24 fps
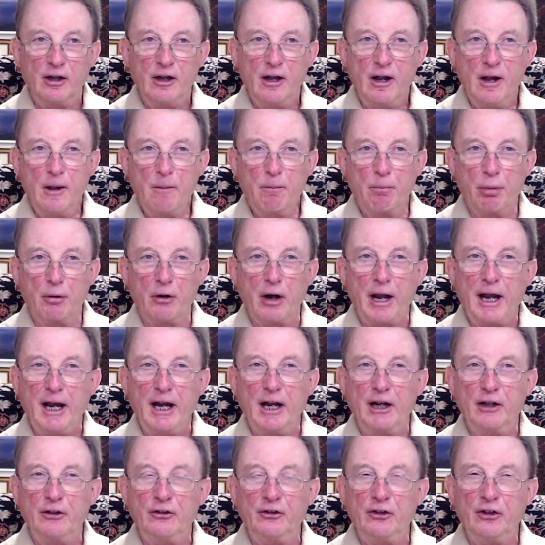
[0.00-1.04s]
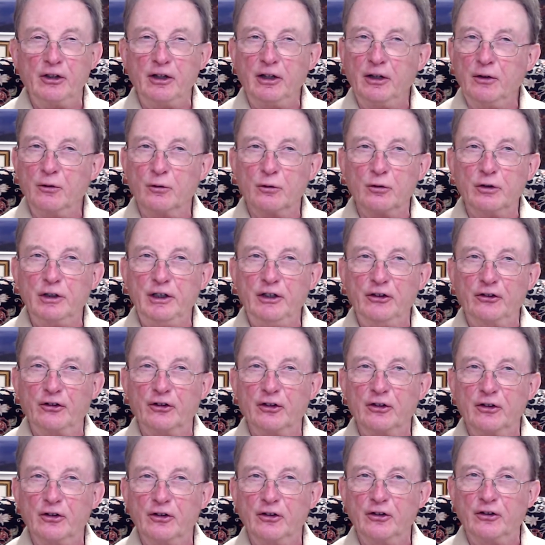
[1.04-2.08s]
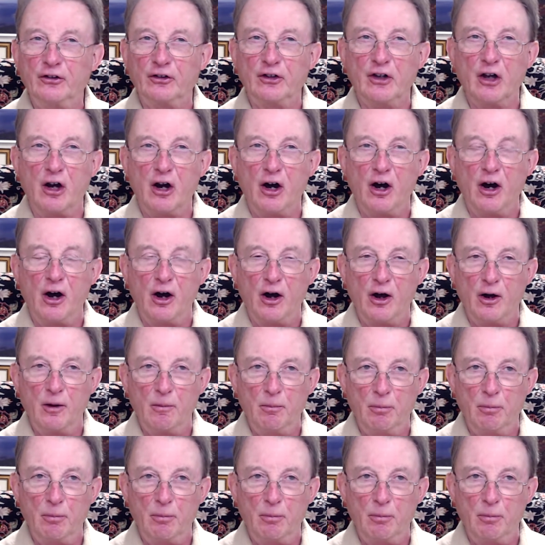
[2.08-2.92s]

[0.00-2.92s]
pranked in reason's garb."